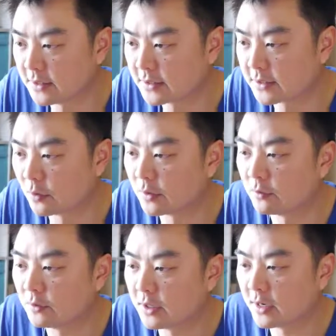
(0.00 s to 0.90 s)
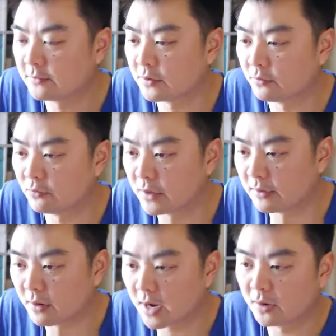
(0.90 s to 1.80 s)
Just so we don't have to
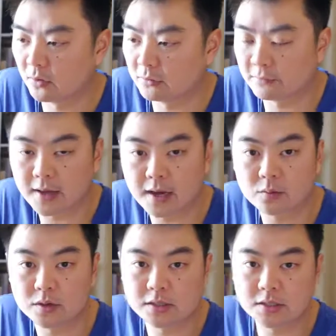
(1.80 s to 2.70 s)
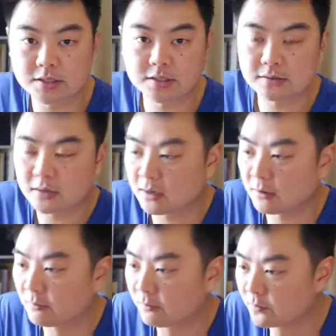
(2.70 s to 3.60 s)
rewrite all of that. We can
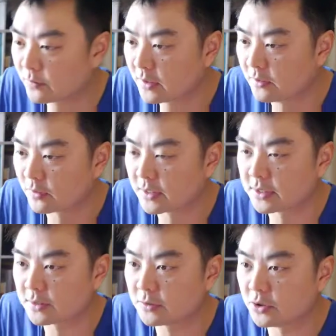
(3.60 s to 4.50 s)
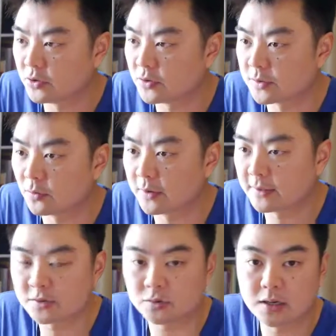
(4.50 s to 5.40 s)
just use the one
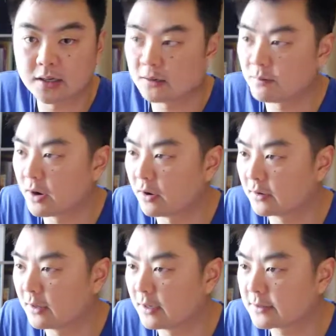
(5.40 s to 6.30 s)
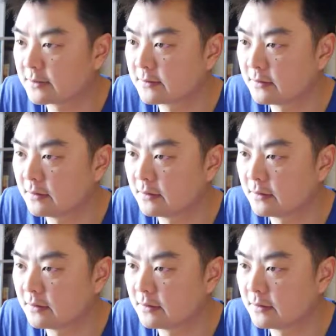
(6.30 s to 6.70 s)
that's already in the parent class.